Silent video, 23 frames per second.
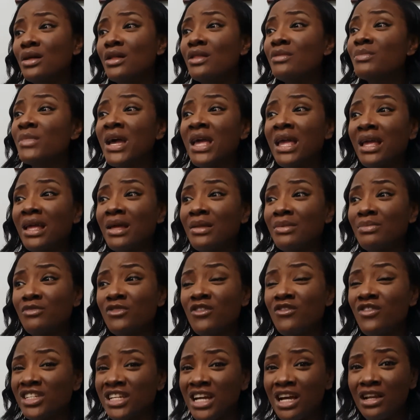the
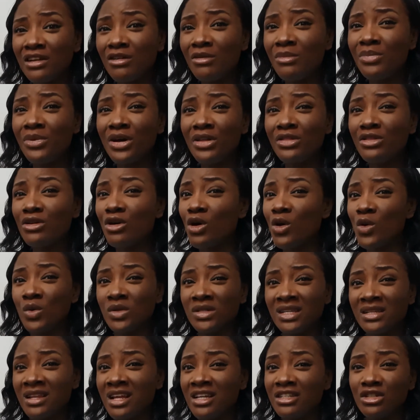vaginal birth or it was
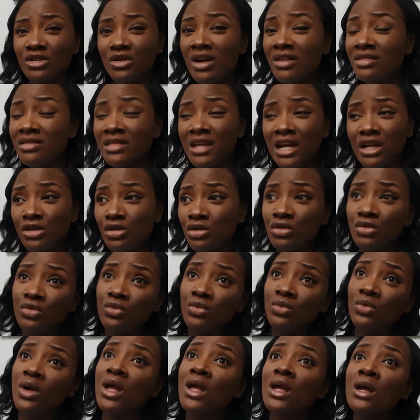a natural thing. I don't know,
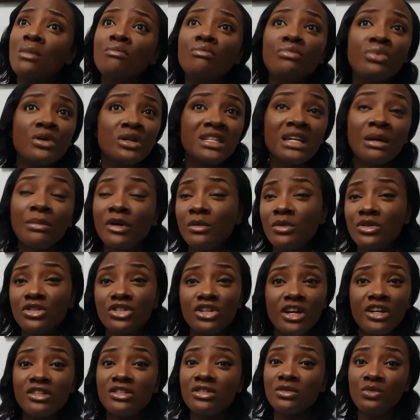but I'm going to be
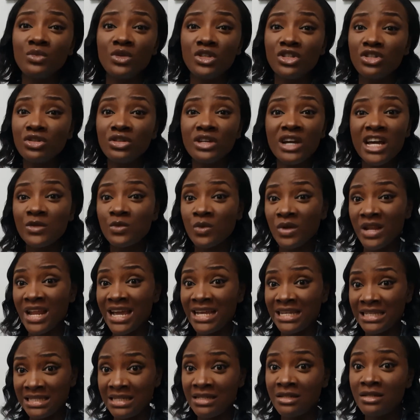sharing with you guys what I
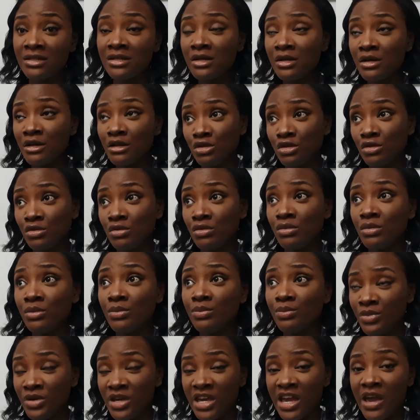did to
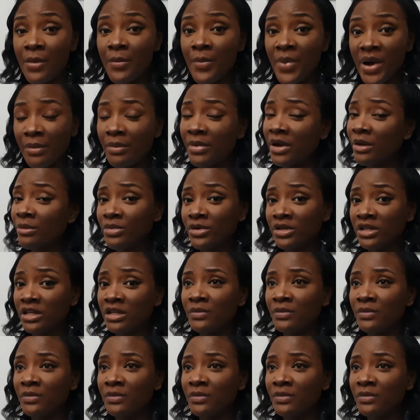get back my body.